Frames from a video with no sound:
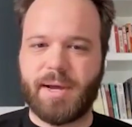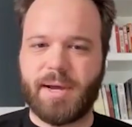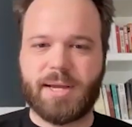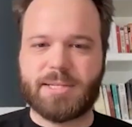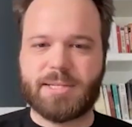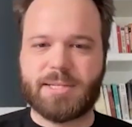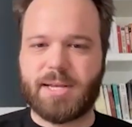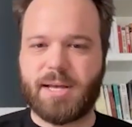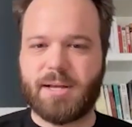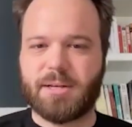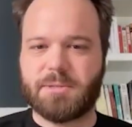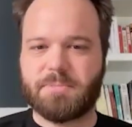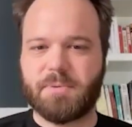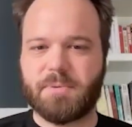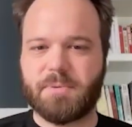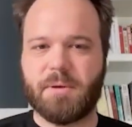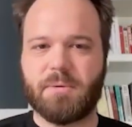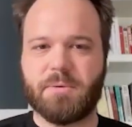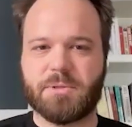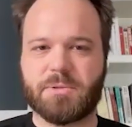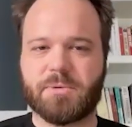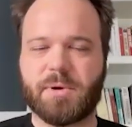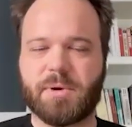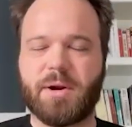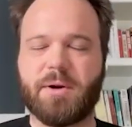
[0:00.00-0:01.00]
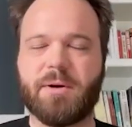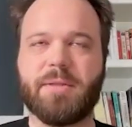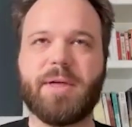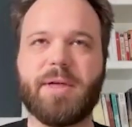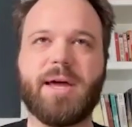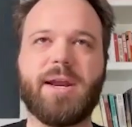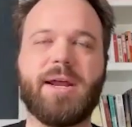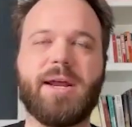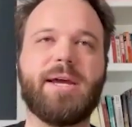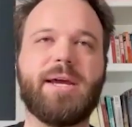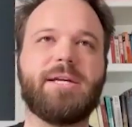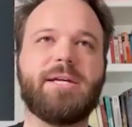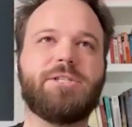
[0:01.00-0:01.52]
I guess Alex probably was right around
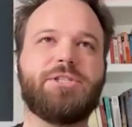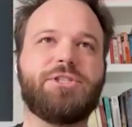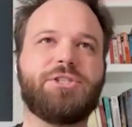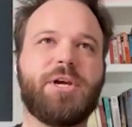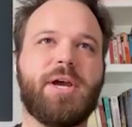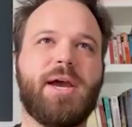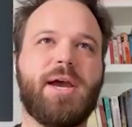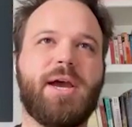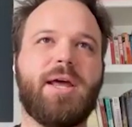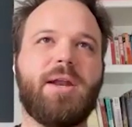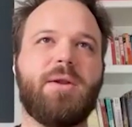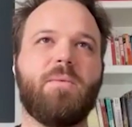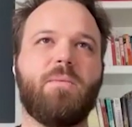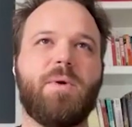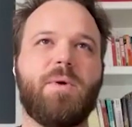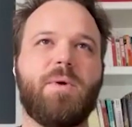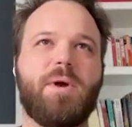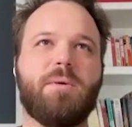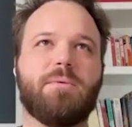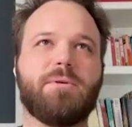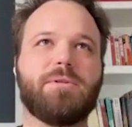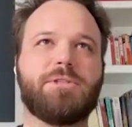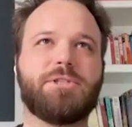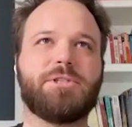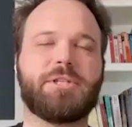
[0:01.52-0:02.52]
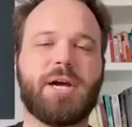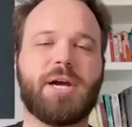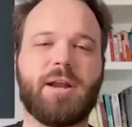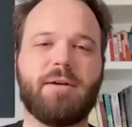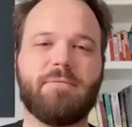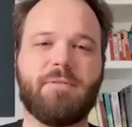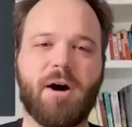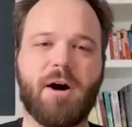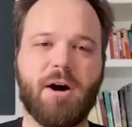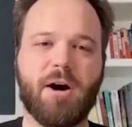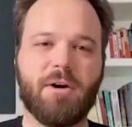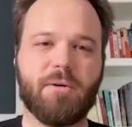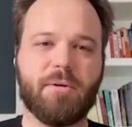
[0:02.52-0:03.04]
that age. And we were just kind
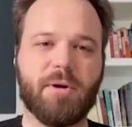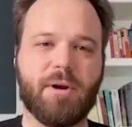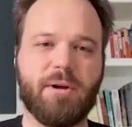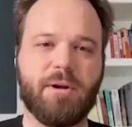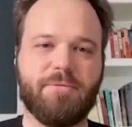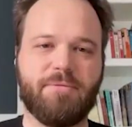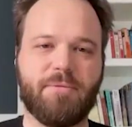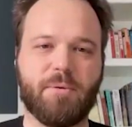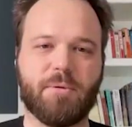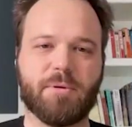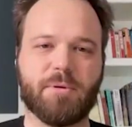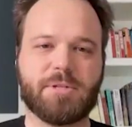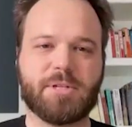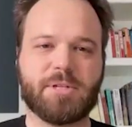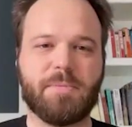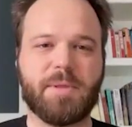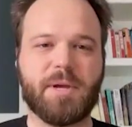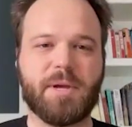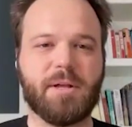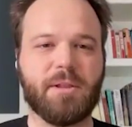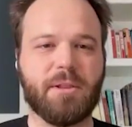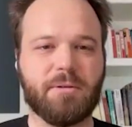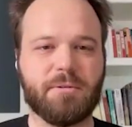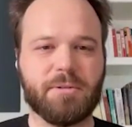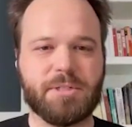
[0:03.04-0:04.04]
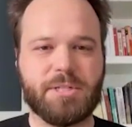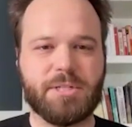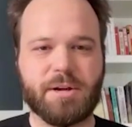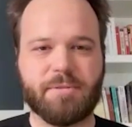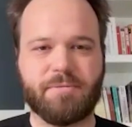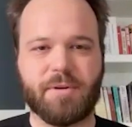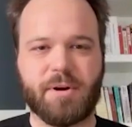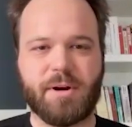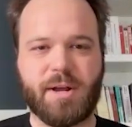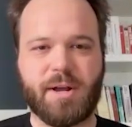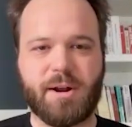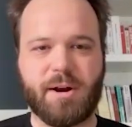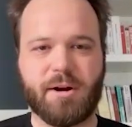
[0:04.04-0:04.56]
of hungry for something a little
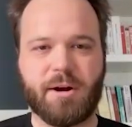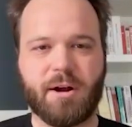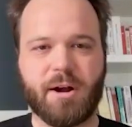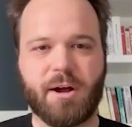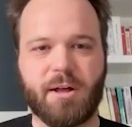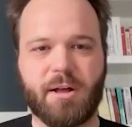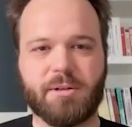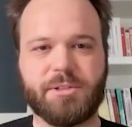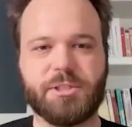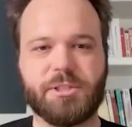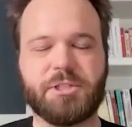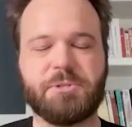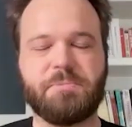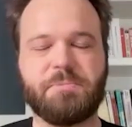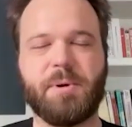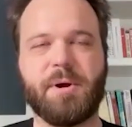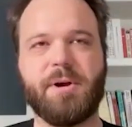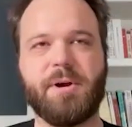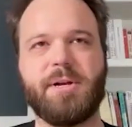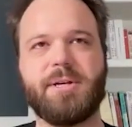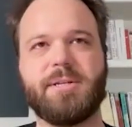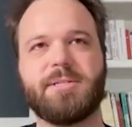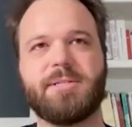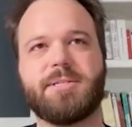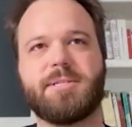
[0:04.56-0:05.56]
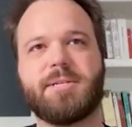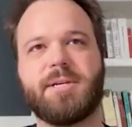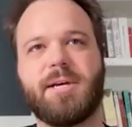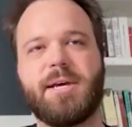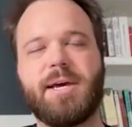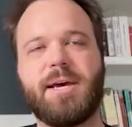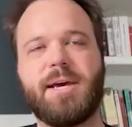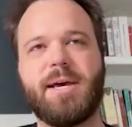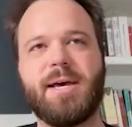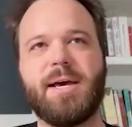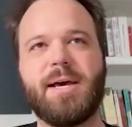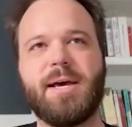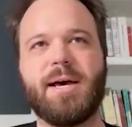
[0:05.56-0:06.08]
different in our college experience.
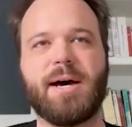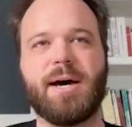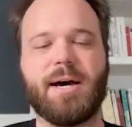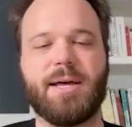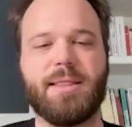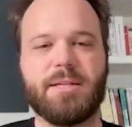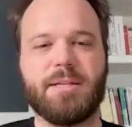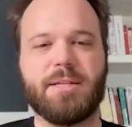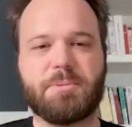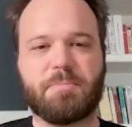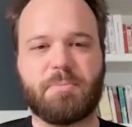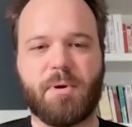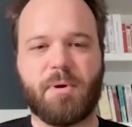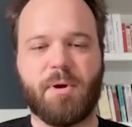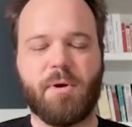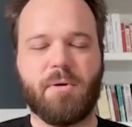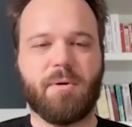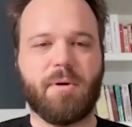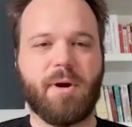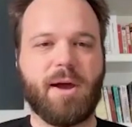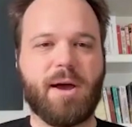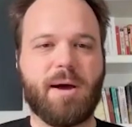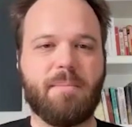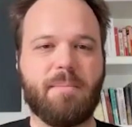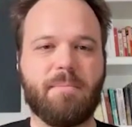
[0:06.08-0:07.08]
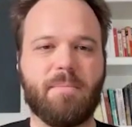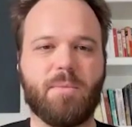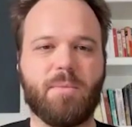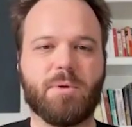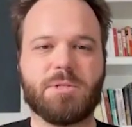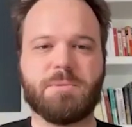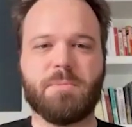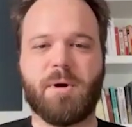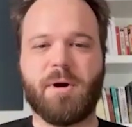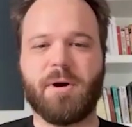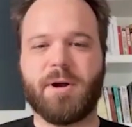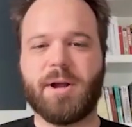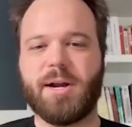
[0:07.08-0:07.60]
Uh, and this program
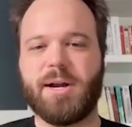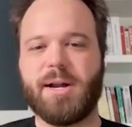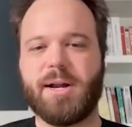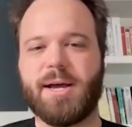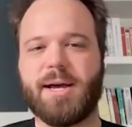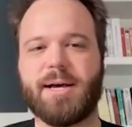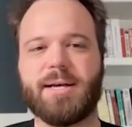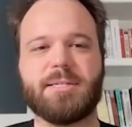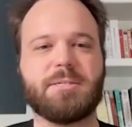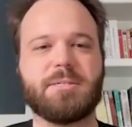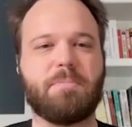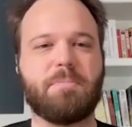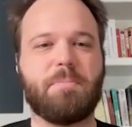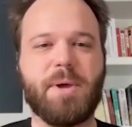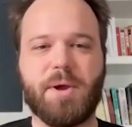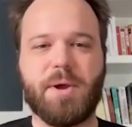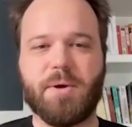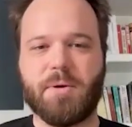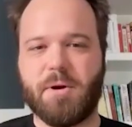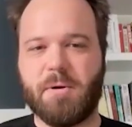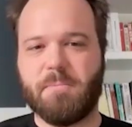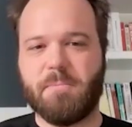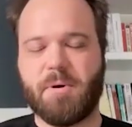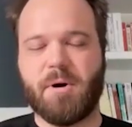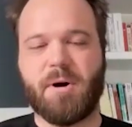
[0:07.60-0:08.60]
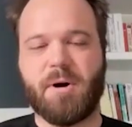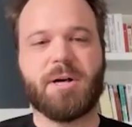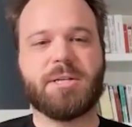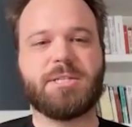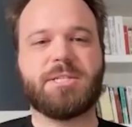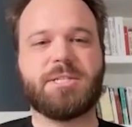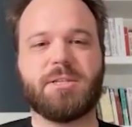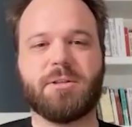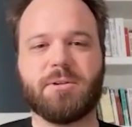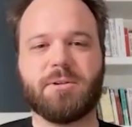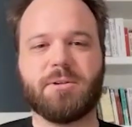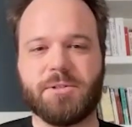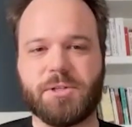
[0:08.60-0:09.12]
was marketed as Be Your Own
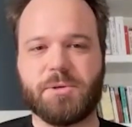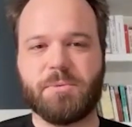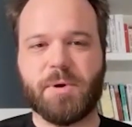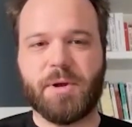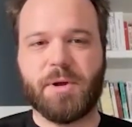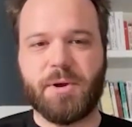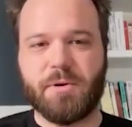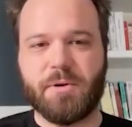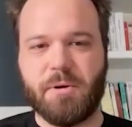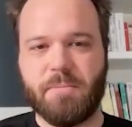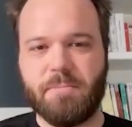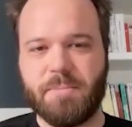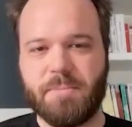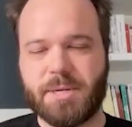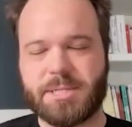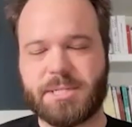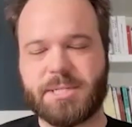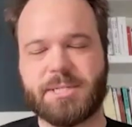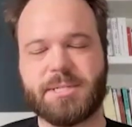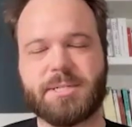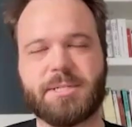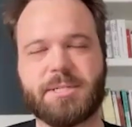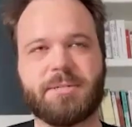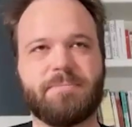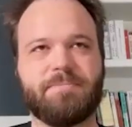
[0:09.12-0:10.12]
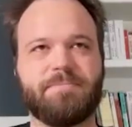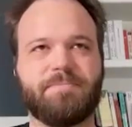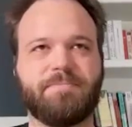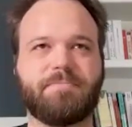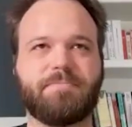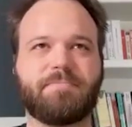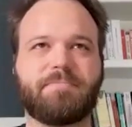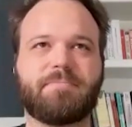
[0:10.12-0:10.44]
Boss, Learn to Run Your Own Business.